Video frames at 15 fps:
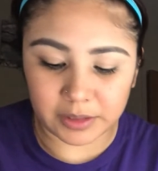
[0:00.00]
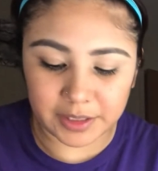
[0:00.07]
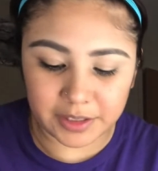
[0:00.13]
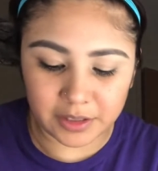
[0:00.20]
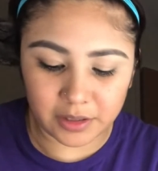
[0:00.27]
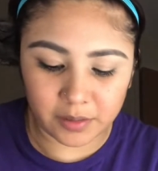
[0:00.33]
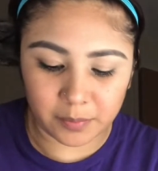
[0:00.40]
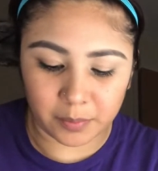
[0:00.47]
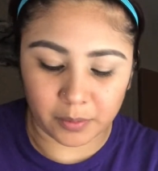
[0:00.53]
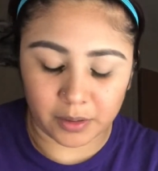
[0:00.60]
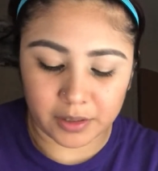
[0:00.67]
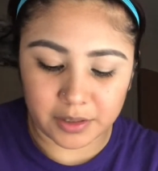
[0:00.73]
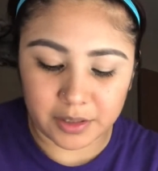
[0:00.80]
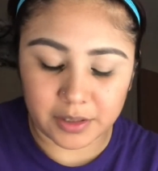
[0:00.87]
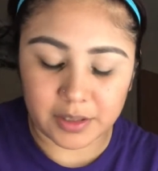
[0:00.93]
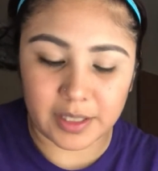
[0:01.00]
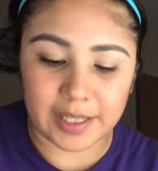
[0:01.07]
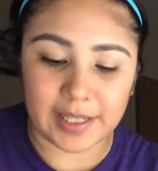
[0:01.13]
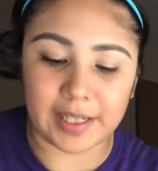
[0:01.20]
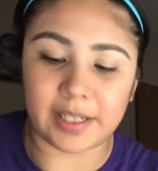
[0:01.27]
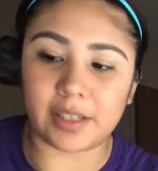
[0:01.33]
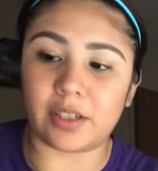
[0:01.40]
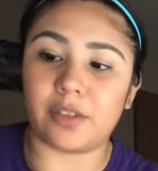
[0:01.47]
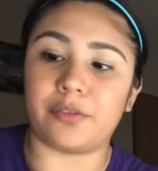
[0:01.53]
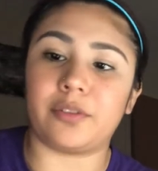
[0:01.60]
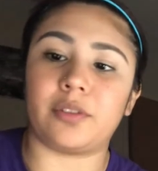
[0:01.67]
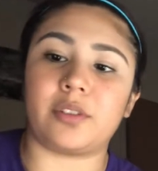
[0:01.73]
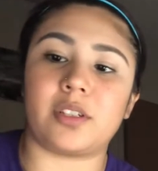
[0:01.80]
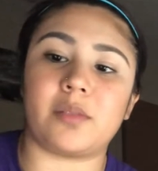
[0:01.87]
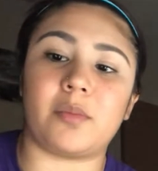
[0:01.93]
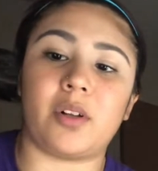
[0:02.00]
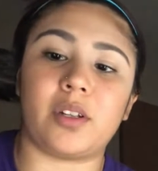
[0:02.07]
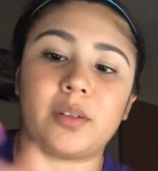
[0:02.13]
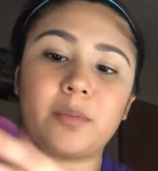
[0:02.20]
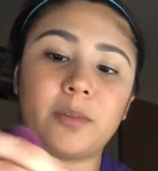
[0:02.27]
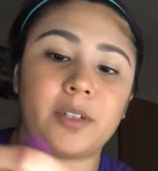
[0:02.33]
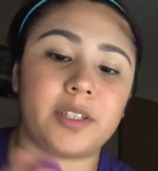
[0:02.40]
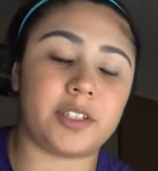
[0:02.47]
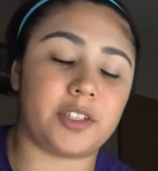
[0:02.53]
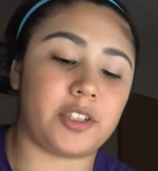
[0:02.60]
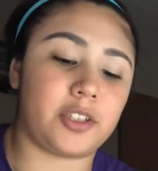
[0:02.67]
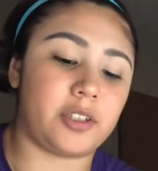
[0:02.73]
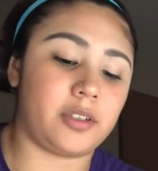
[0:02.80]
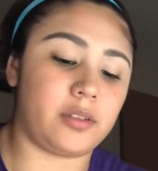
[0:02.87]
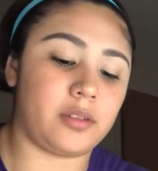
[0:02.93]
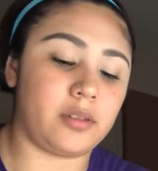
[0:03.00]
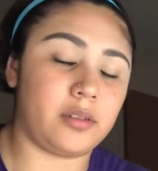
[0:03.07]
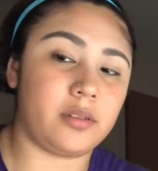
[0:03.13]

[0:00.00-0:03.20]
here we're gonna go on into the contour now. So yeah, here you go.